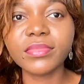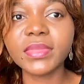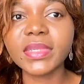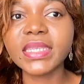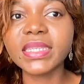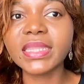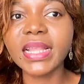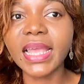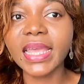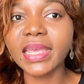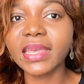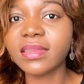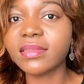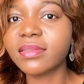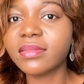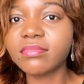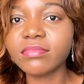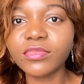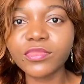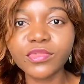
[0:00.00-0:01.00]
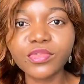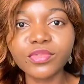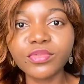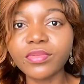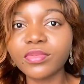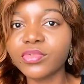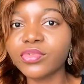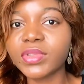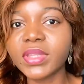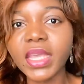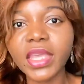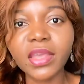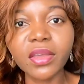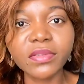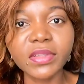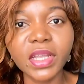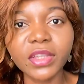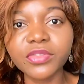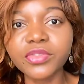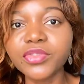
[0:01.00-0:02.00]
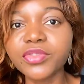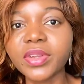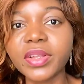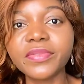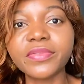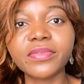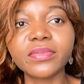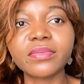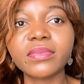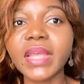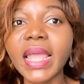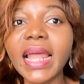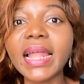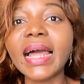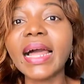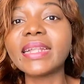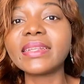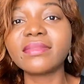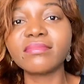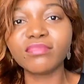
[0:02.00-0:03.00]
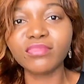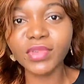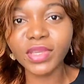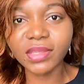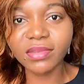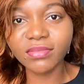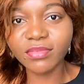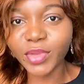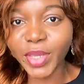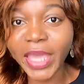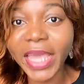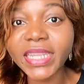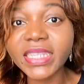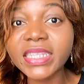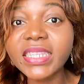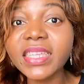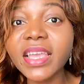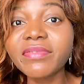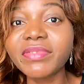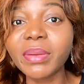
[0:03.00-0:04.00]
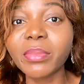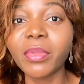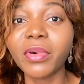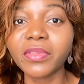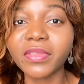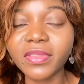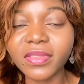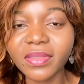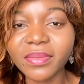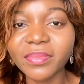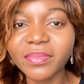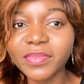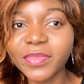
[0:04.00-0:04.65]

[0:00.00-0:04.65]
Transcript: Is like to take care of their children, and we get it every month.